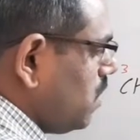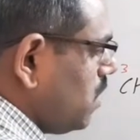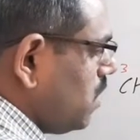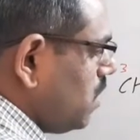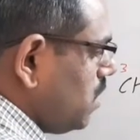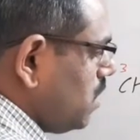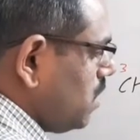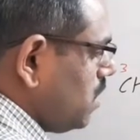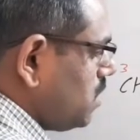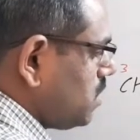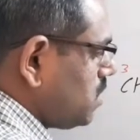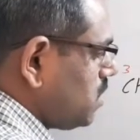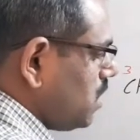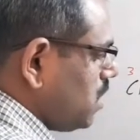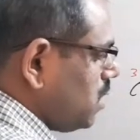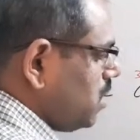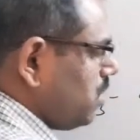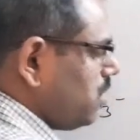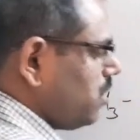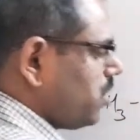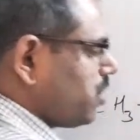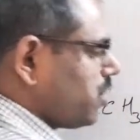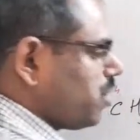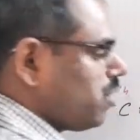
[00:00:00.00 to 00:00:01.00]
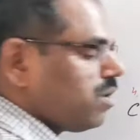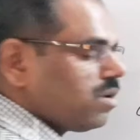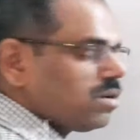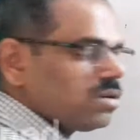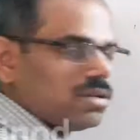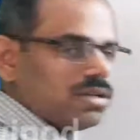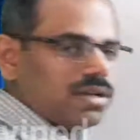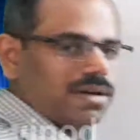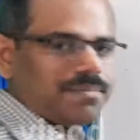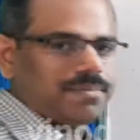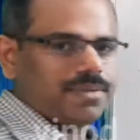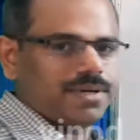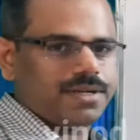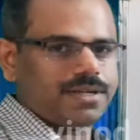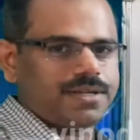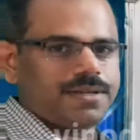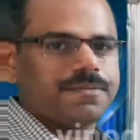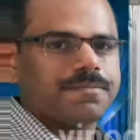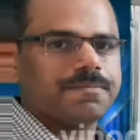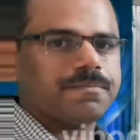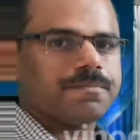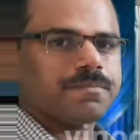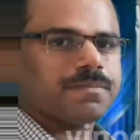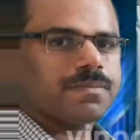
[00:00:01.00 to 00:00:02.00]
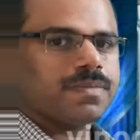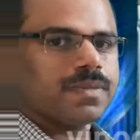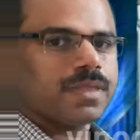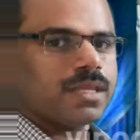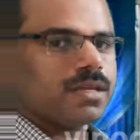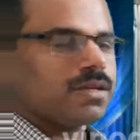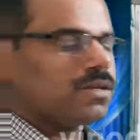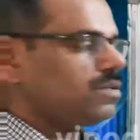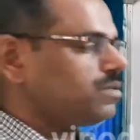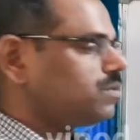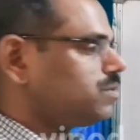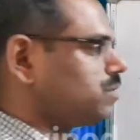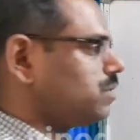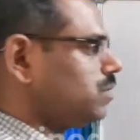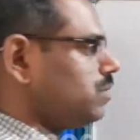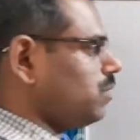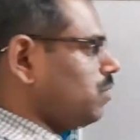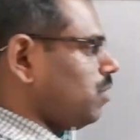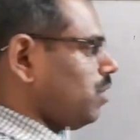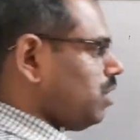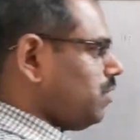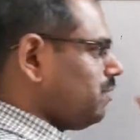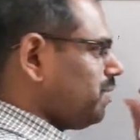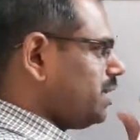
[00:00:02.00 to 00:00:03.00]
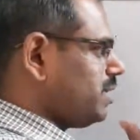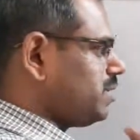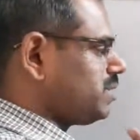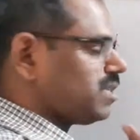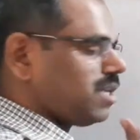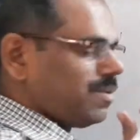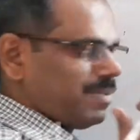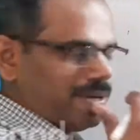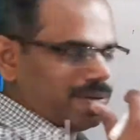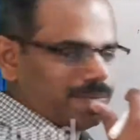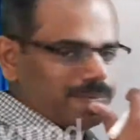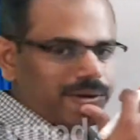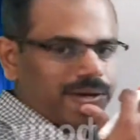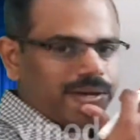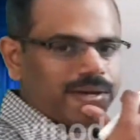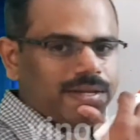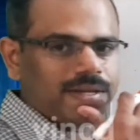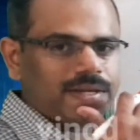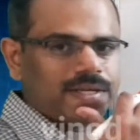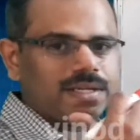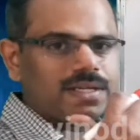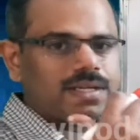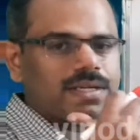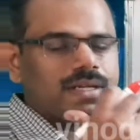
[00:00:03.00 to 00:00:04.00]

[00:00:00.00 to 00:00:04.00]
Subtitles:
is a wrong numbering. So always keep in mind,